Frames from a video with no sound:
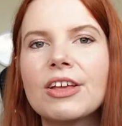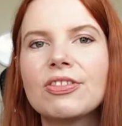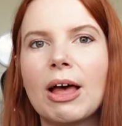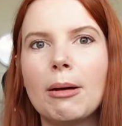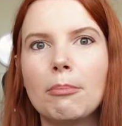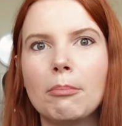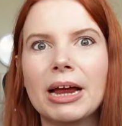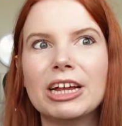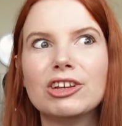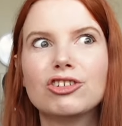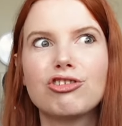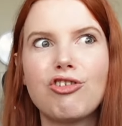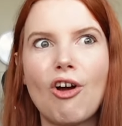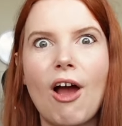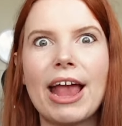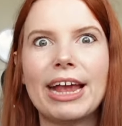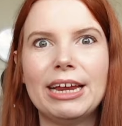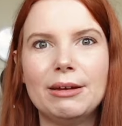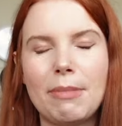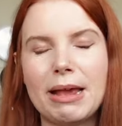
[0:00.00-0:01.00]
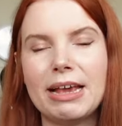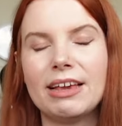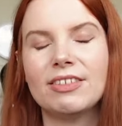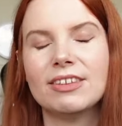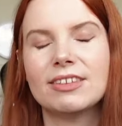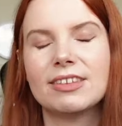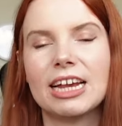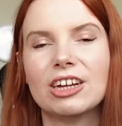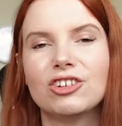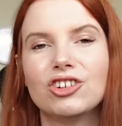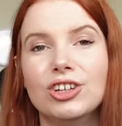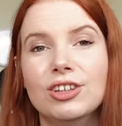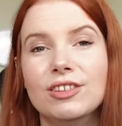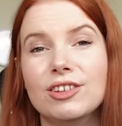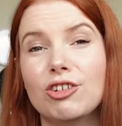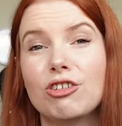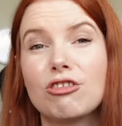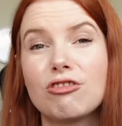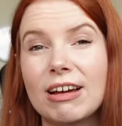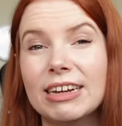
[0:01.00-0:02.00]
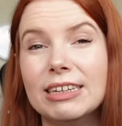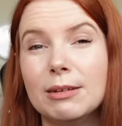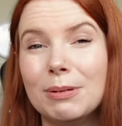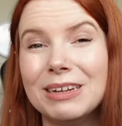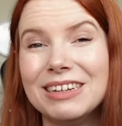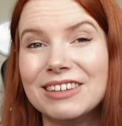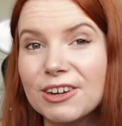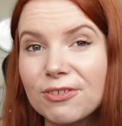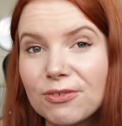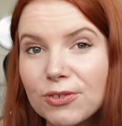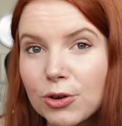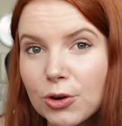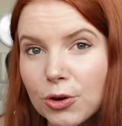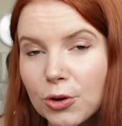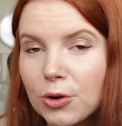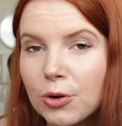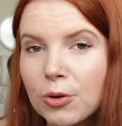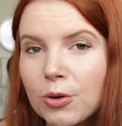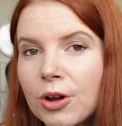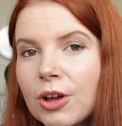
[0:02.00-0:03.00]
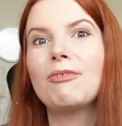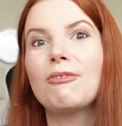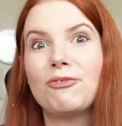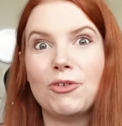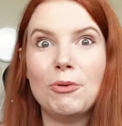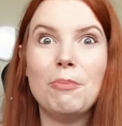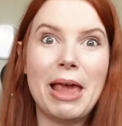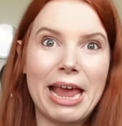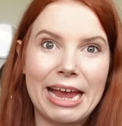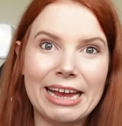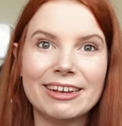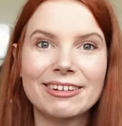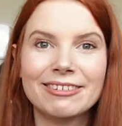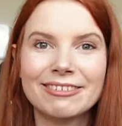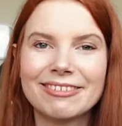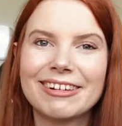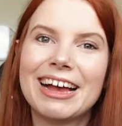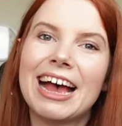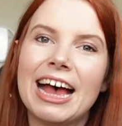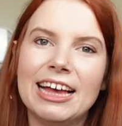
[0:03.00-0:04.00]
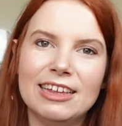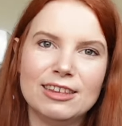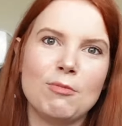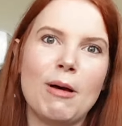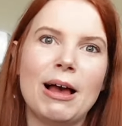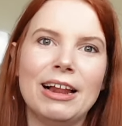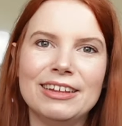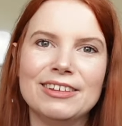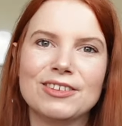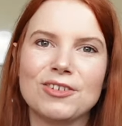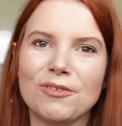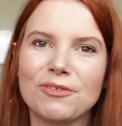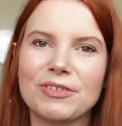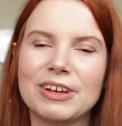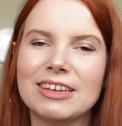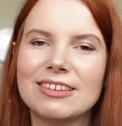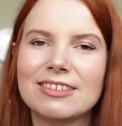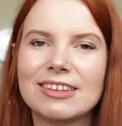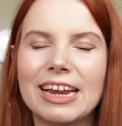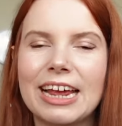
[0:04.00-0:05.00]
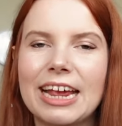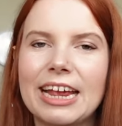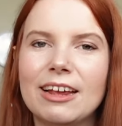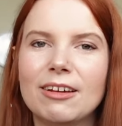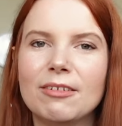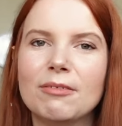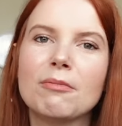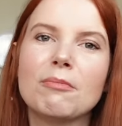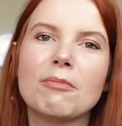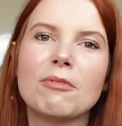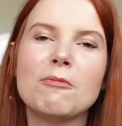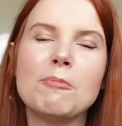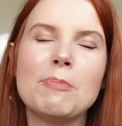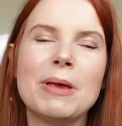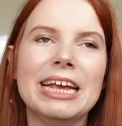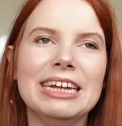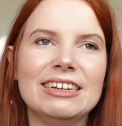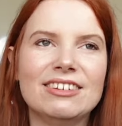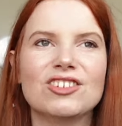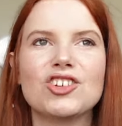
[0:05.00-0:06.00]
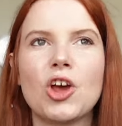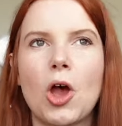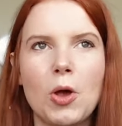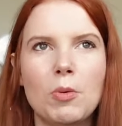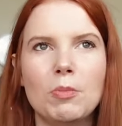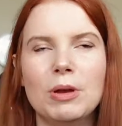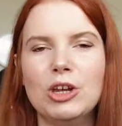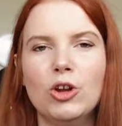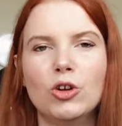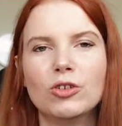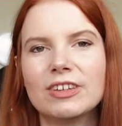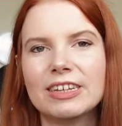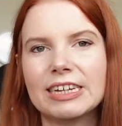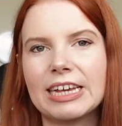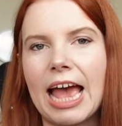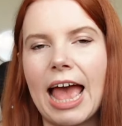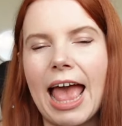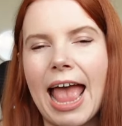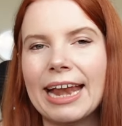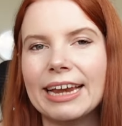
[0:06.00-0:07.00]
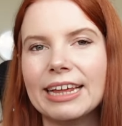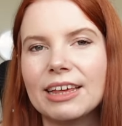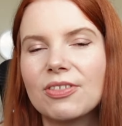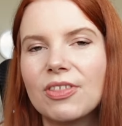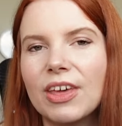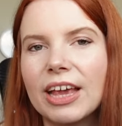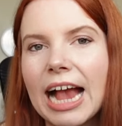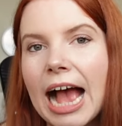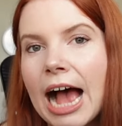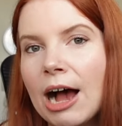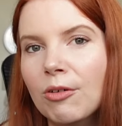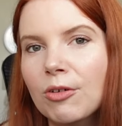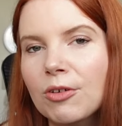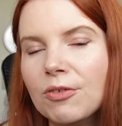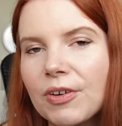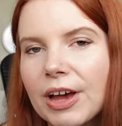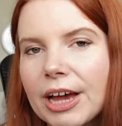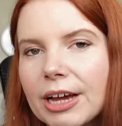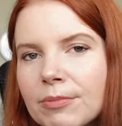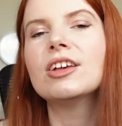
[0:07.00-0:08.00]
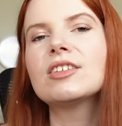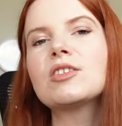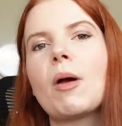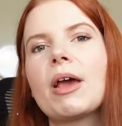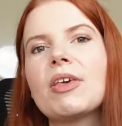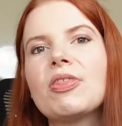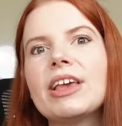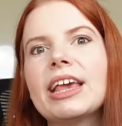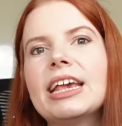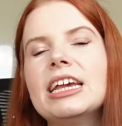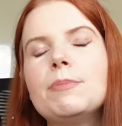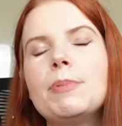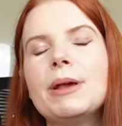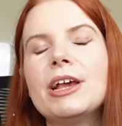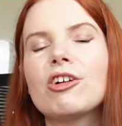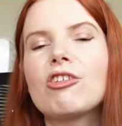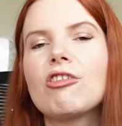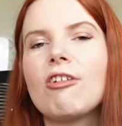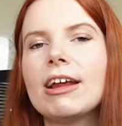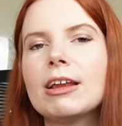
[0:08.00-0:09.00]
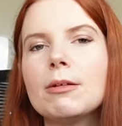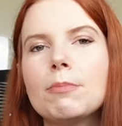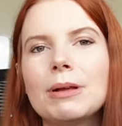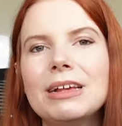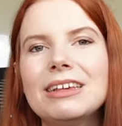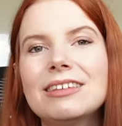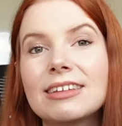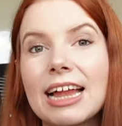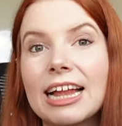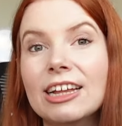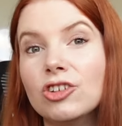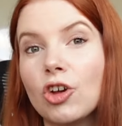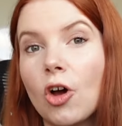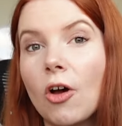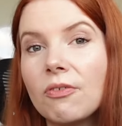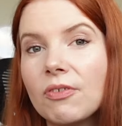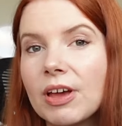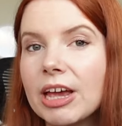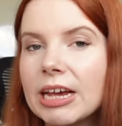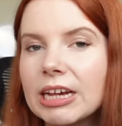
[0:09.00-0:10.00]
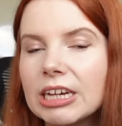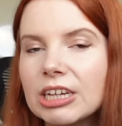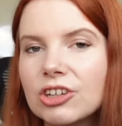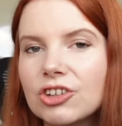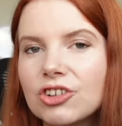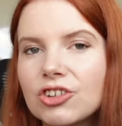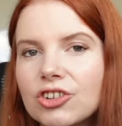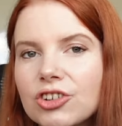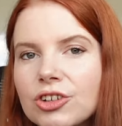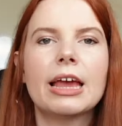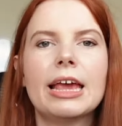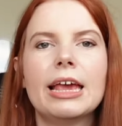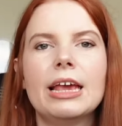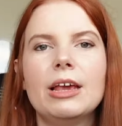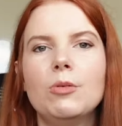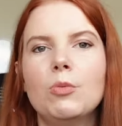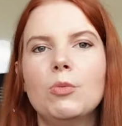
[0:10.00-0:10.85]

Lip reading: that might try and make the sessions incredibly difficult for me, as well as obviously being determined not to get anything out of it. So I think he'd be incredibly standoffish. He